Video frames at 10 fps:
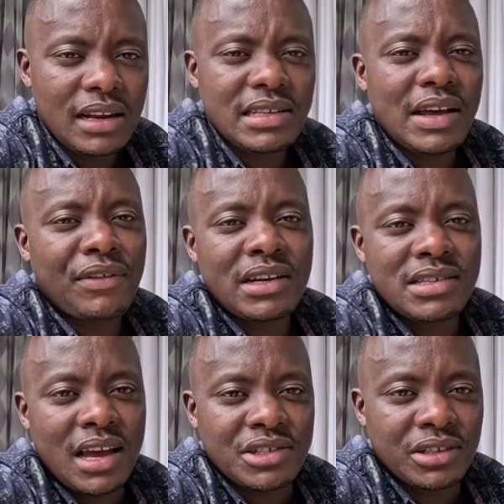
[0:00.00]
Let's have a
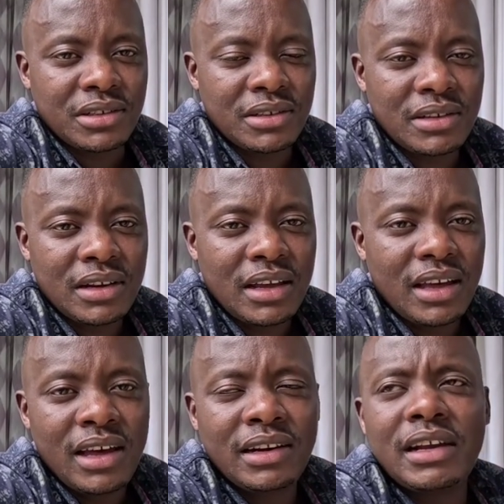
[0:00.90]
discussion.
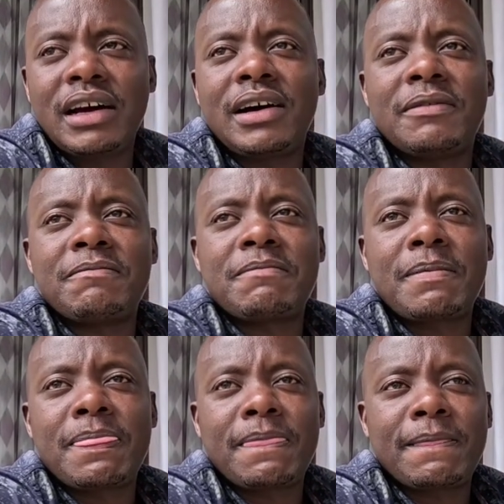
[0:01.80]
And
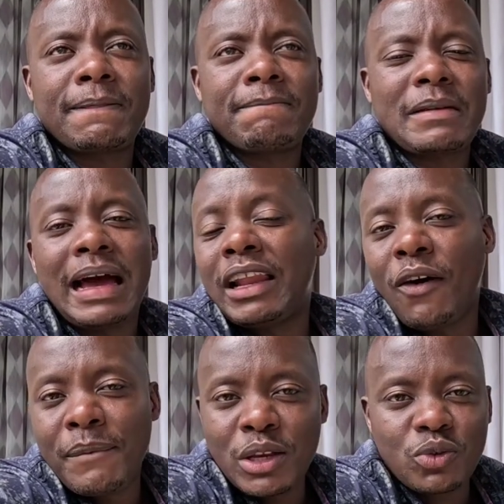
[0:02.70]

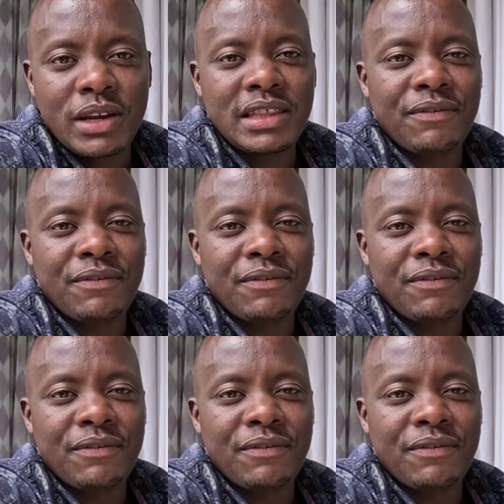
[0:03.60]
allow me to end